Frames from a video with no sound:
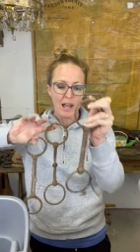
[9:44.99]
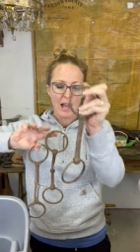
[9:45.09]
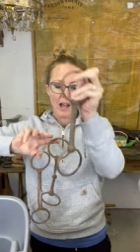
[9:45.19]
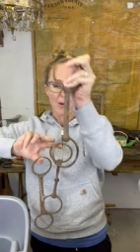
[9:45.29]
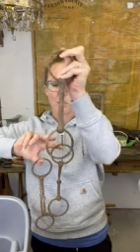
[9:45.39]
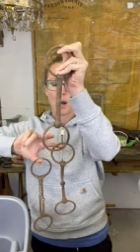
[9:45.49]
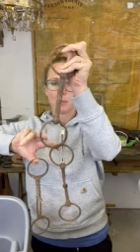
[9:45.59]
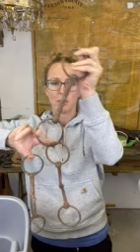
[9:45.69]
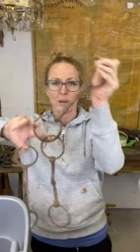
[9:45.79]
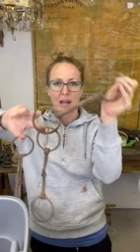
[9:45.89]
I would
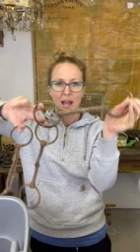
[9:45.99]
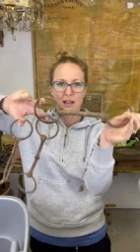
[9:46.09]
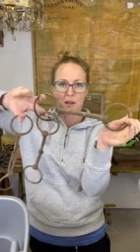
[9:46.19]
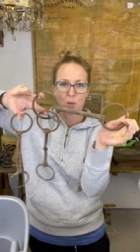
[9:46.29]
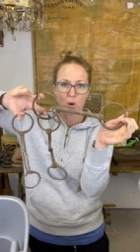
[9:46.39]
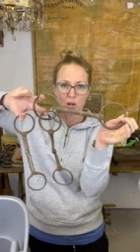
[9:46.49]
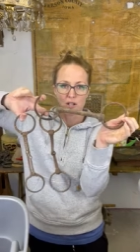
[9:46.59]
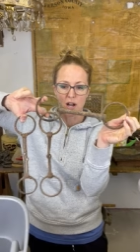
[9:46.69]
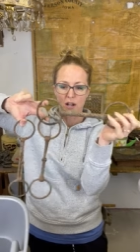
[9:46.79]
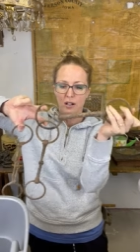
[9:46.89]
probably hang them
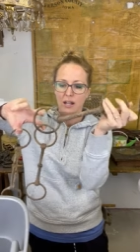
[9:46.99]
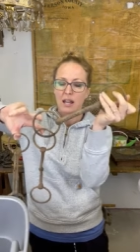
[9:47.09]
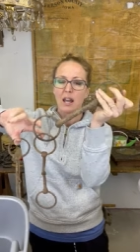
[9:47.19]
horizontally.